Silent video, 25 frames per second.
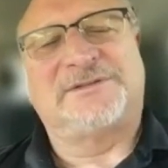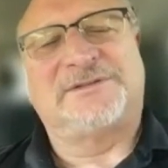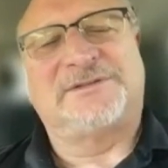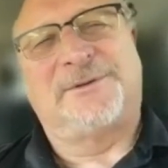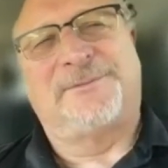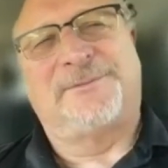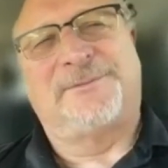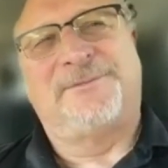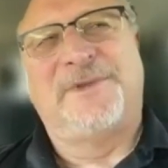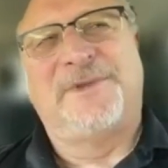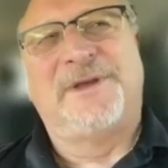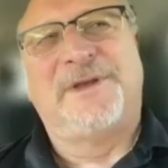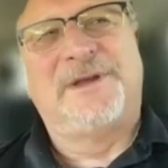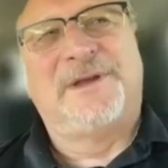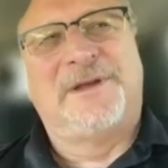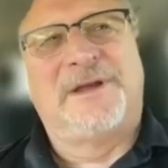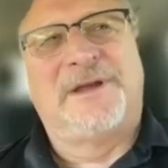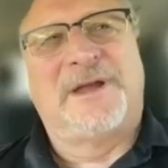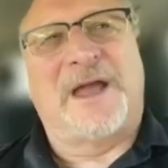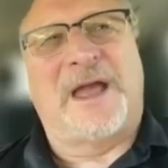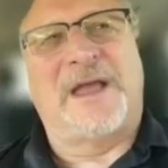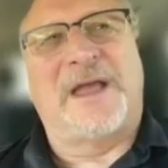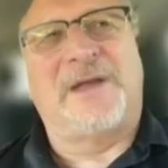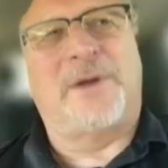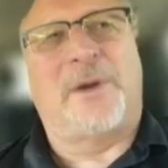So
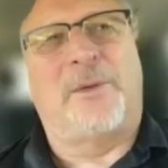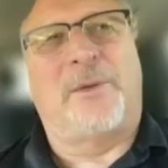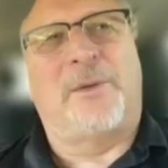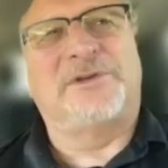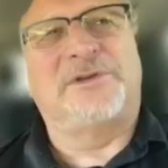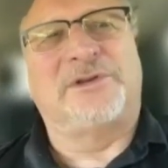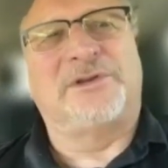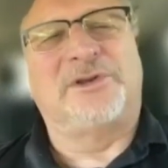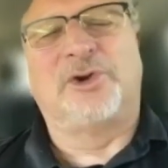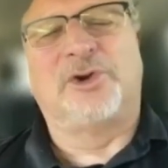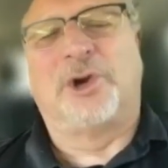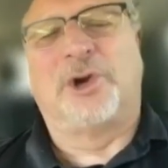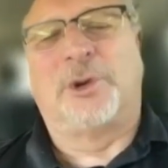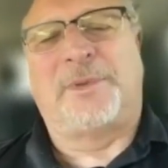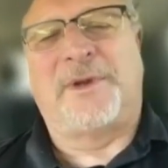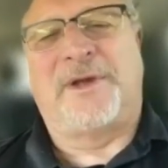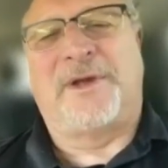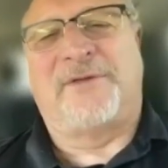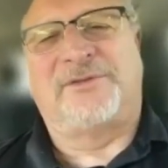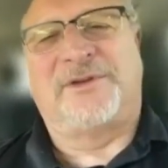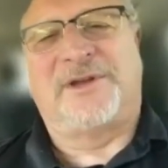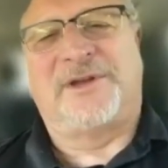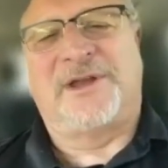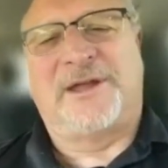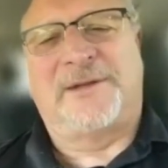I, I went to Europe
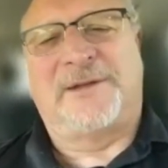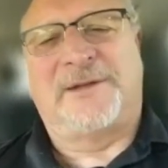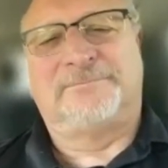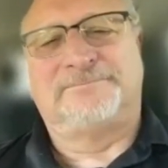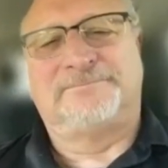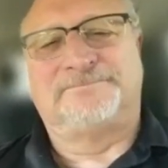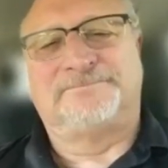after that.